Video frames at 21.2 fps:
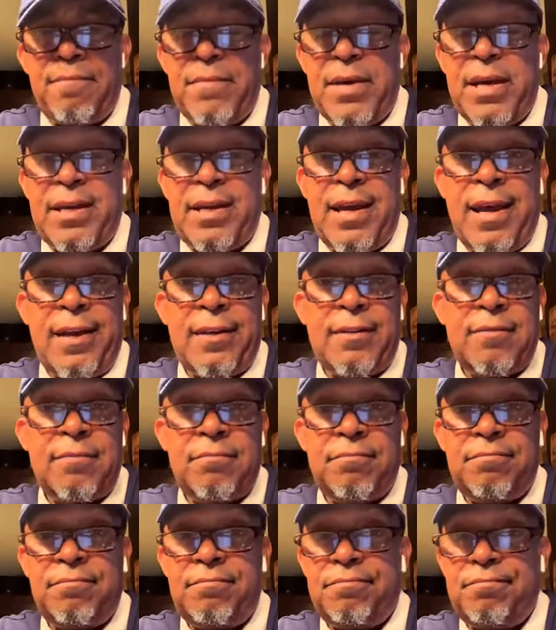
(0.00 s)
And man,
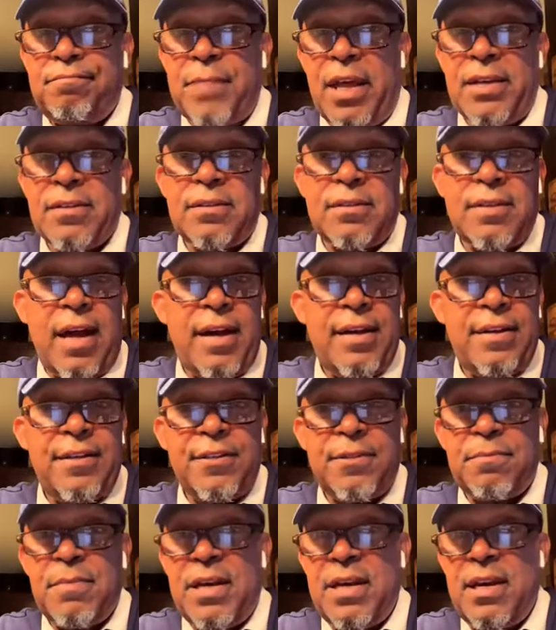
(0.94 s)
that's
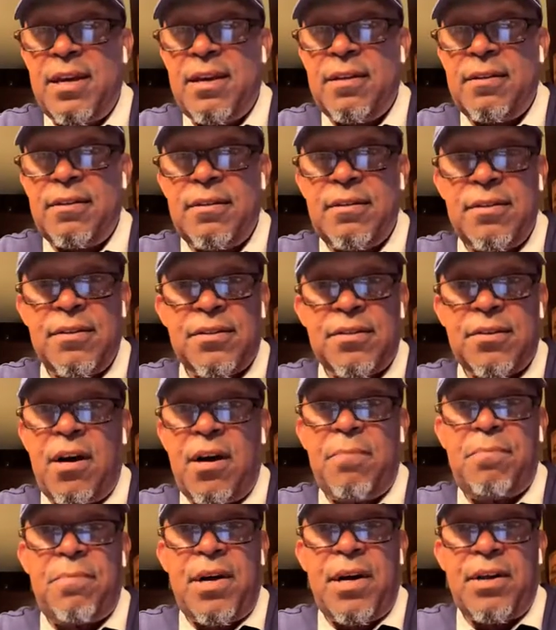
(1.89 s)
nice, man.
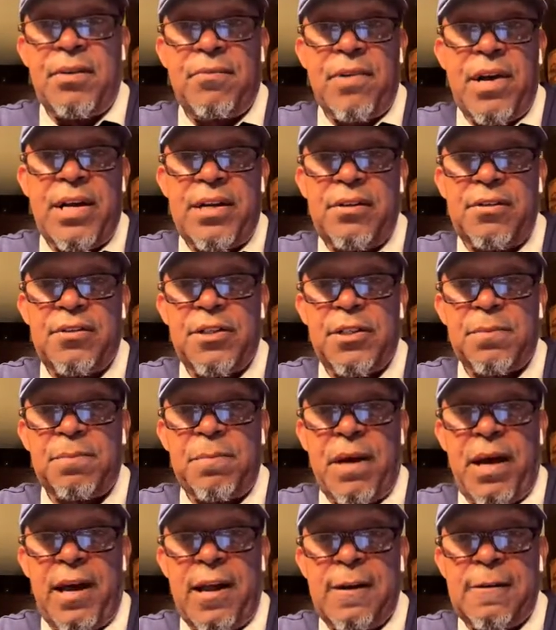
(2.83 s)
So I bought it right on the spot.